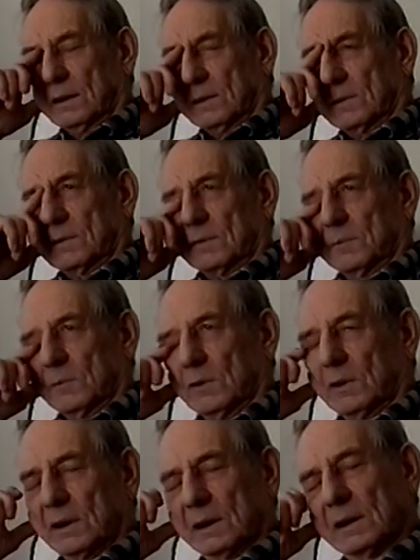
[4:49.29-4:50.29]
And
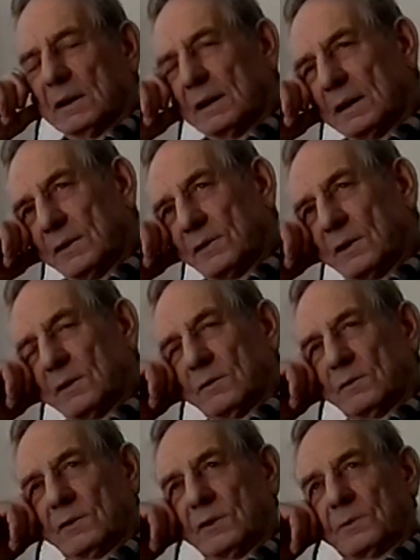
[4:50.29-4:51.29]
boy, at nights it
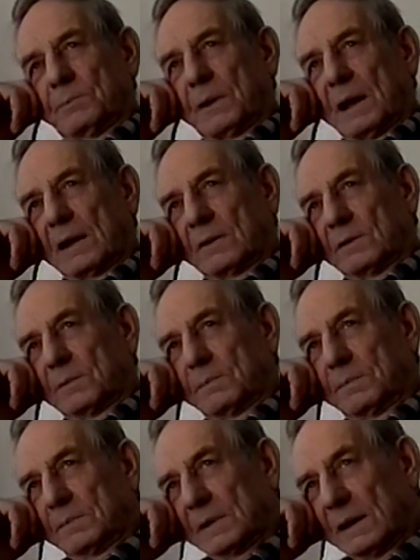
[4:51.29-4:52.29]
was just packed with
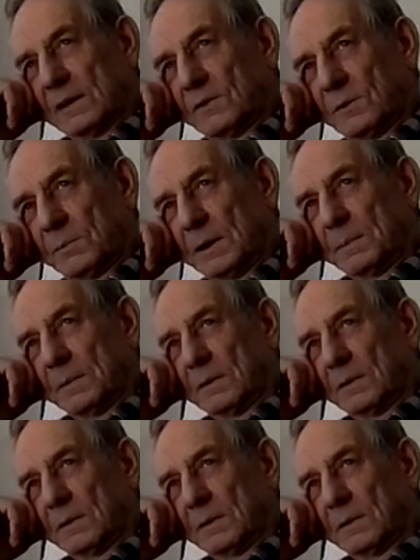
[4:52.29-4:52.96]
kids and people.